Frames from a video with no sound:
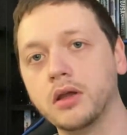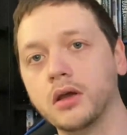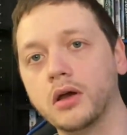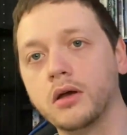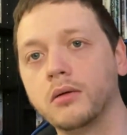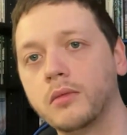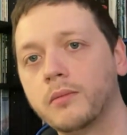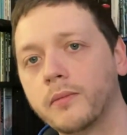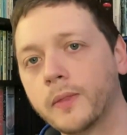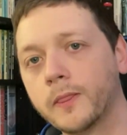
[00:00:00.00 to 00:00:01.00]

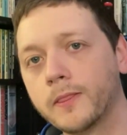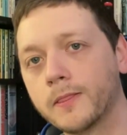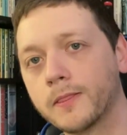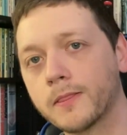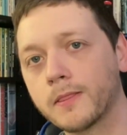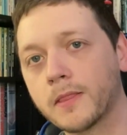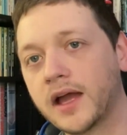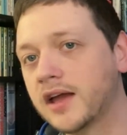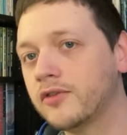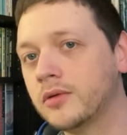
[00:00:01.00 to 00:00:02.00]
I
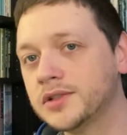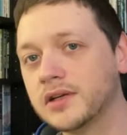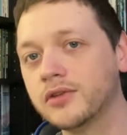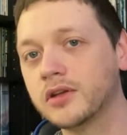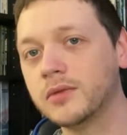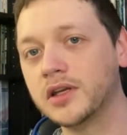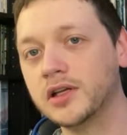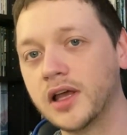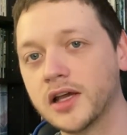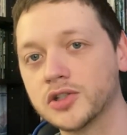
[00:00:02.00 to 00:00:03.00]
have almost everything by Neil
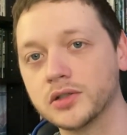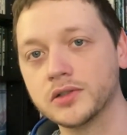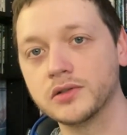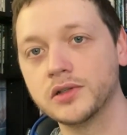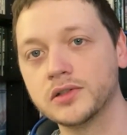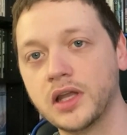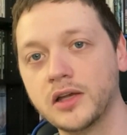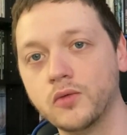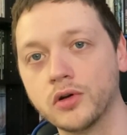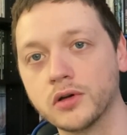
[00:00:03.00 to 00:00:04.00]
Asher, so here's
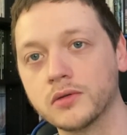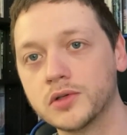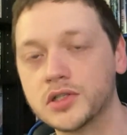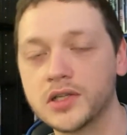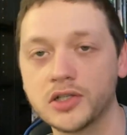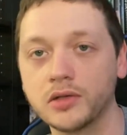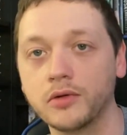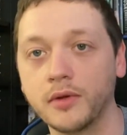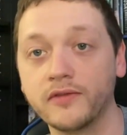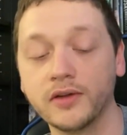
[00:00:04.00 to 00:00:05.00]
Line War, which is actually one of
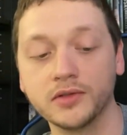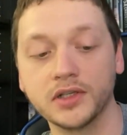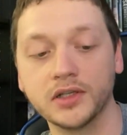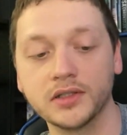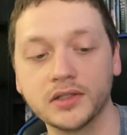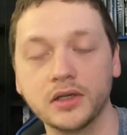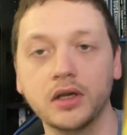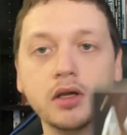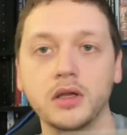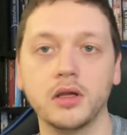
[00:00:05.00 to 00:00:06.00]
my favorites of his.
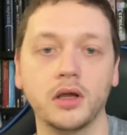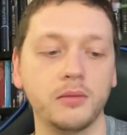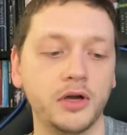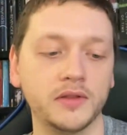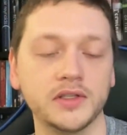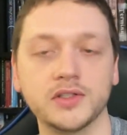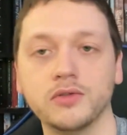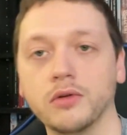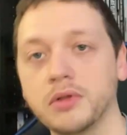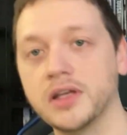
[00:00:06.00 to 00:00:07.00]
I bought this to
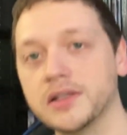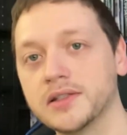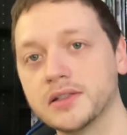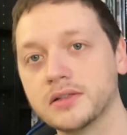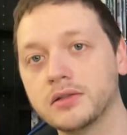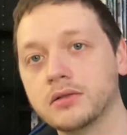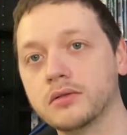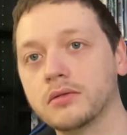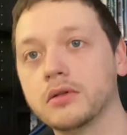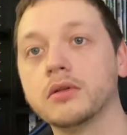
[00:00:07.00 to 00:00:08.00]
replace
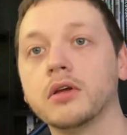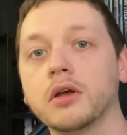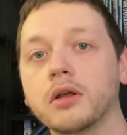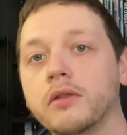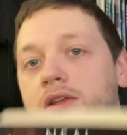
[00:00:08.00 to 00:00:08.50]
this